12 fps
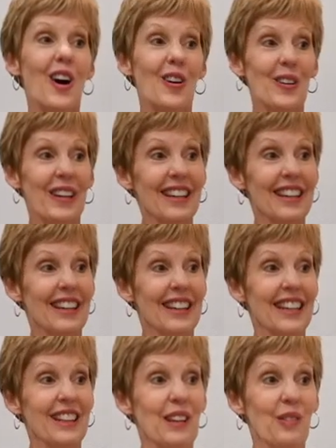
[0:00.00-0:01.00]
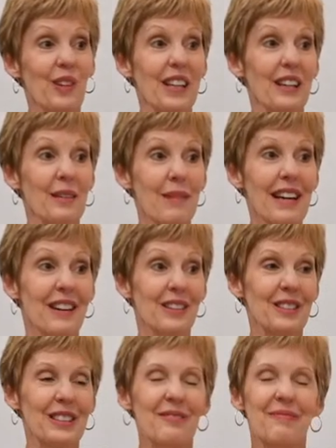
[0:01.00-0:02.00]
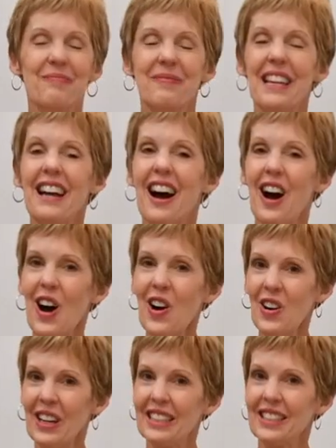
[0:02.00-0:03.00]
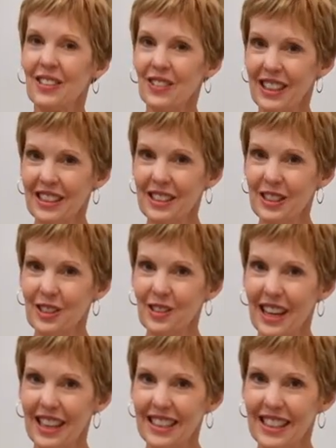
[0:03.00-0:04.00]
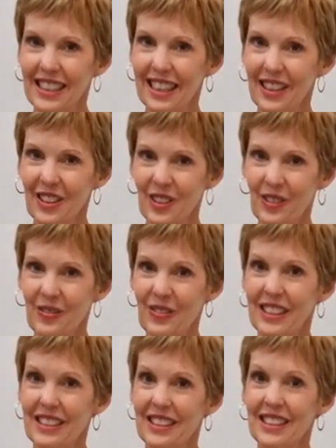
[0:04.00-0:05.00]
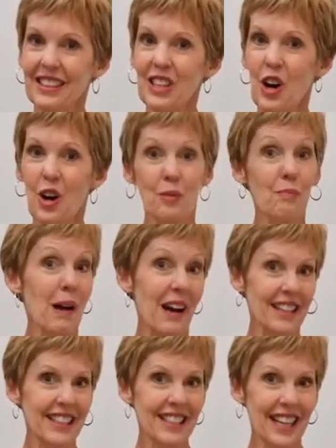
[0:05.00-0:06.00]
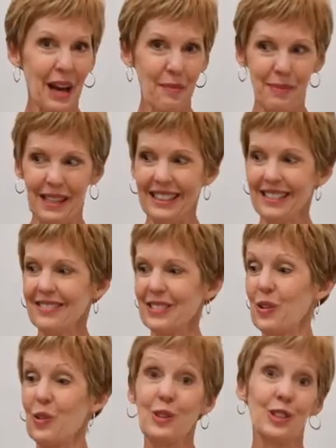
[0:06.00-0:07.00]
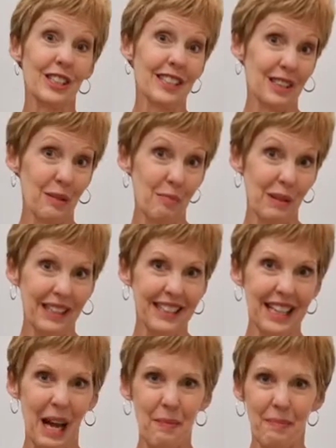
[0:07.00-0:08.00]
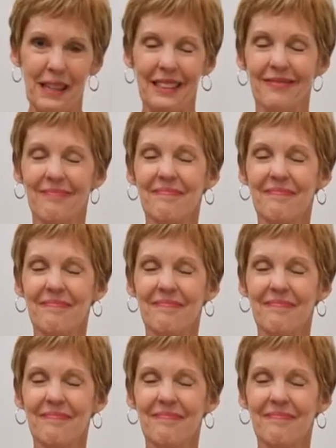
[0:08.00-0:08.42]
Okay, and then we come out. All right, so let's do that together. This is called body tapping, or just simply tapping.